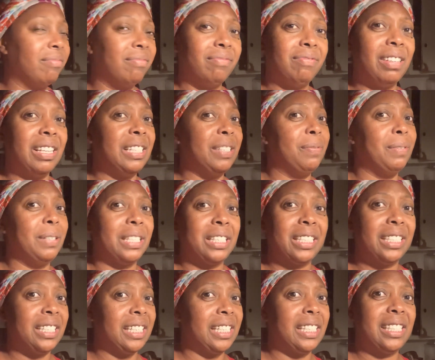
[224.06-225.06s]
Facebook
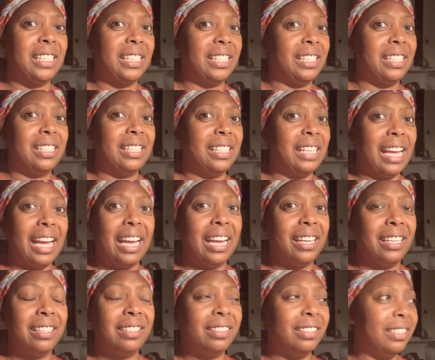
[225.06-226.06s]
is just sad.
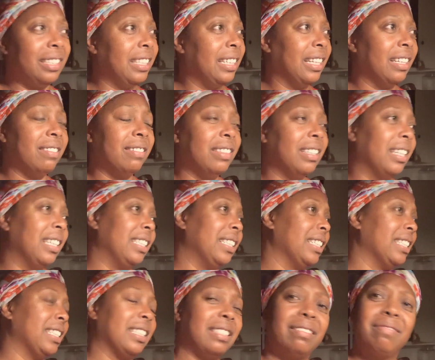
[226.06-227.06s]
You know, I
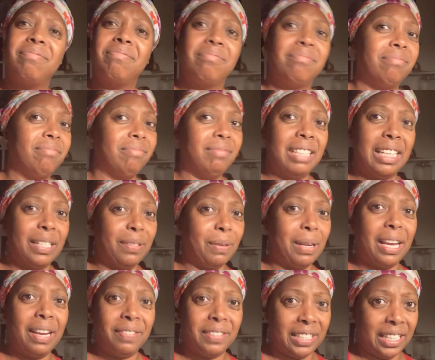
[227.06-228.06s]
just, that's why
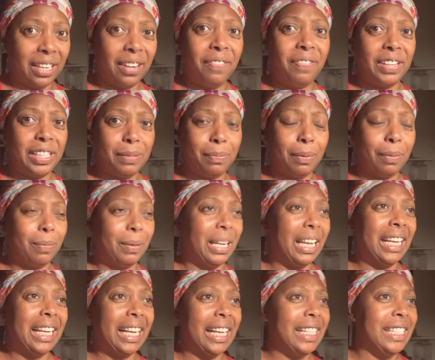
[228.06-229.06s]
I have to get on Facebook, but
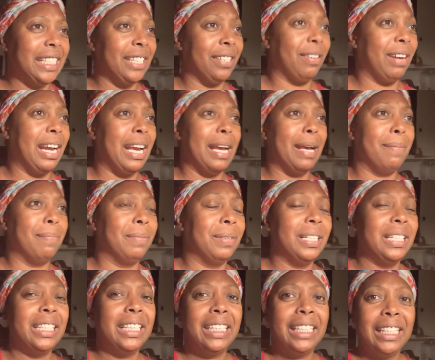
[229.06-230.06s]
like Instagram,
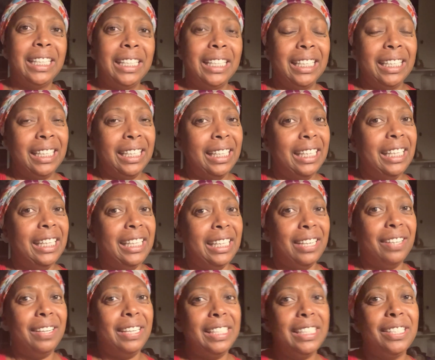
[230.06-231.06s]
you
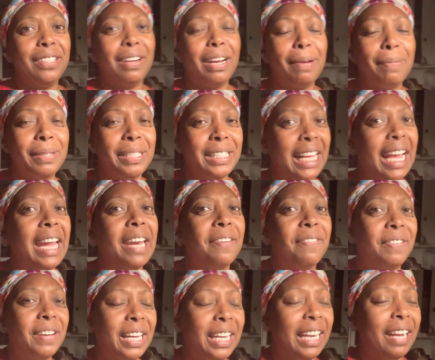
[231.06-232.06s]
know, Instagram is kind of
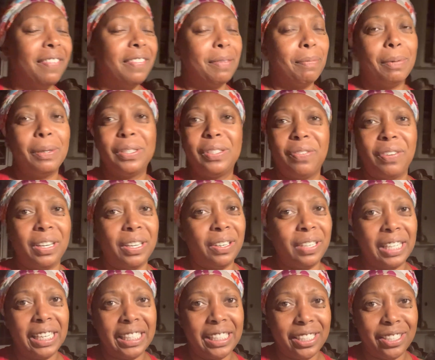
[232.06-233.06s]
fun. I have the most fun on
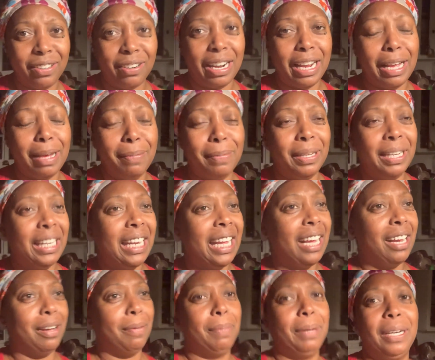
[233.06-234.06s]
Instagram and
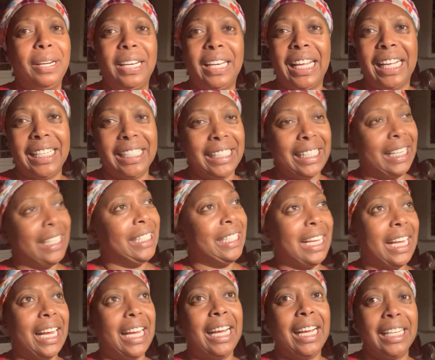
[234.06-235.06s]
now I've been on like
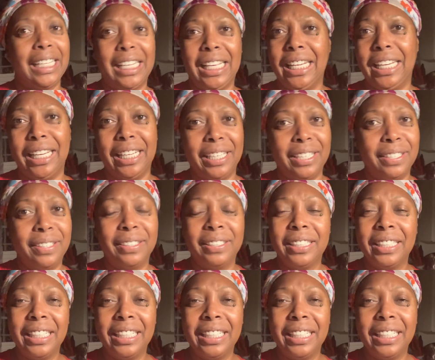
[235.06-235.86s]
TikTok, you know,